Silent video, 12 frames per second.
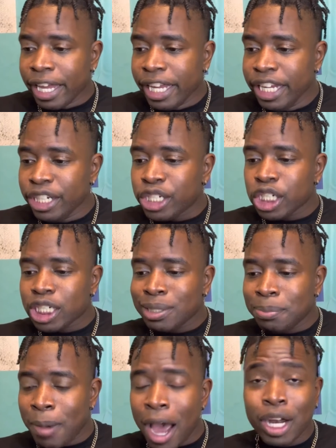Each
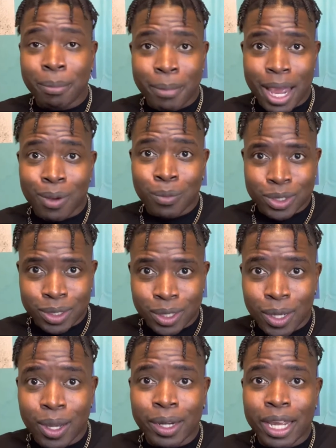Spider-Man was
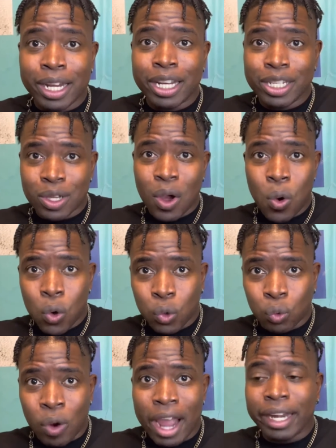good in his
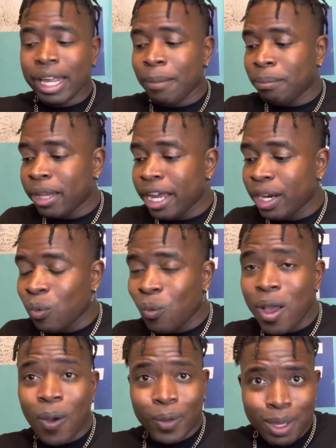own right and played it
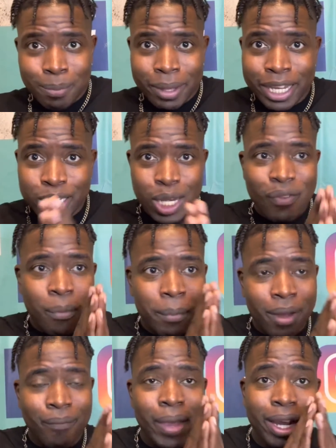well. Each of them
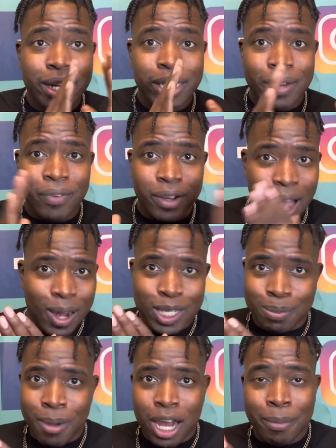conveyed a different kind of
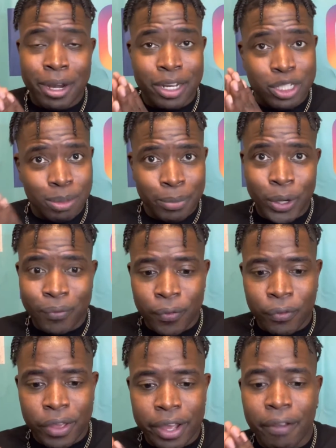Spider-Man. That's a beautiful
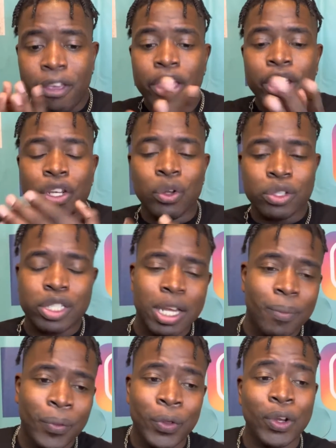thing. You know, it's the
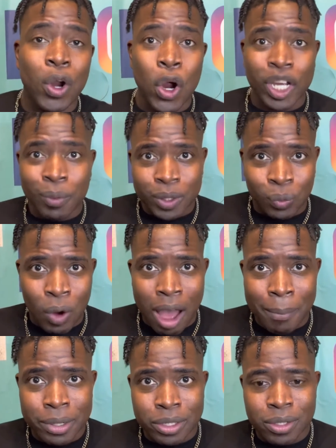same thing you can argue with the
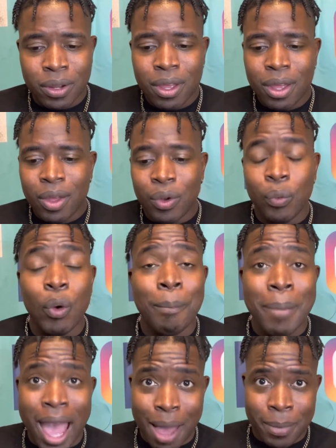Robins, with
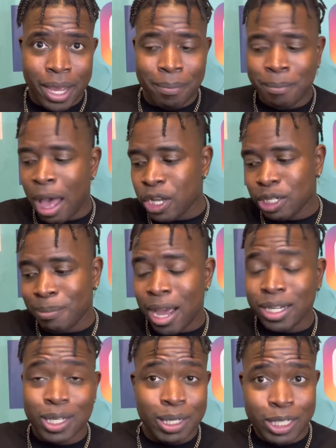Batman, bouncing
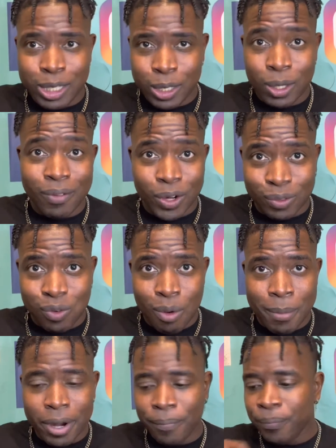back to DC Universe for a
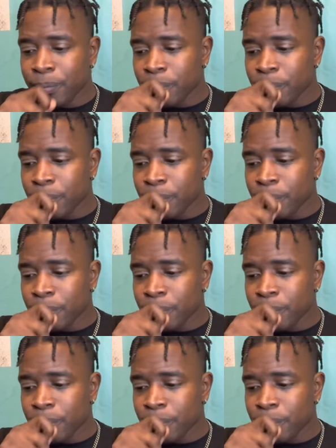minute.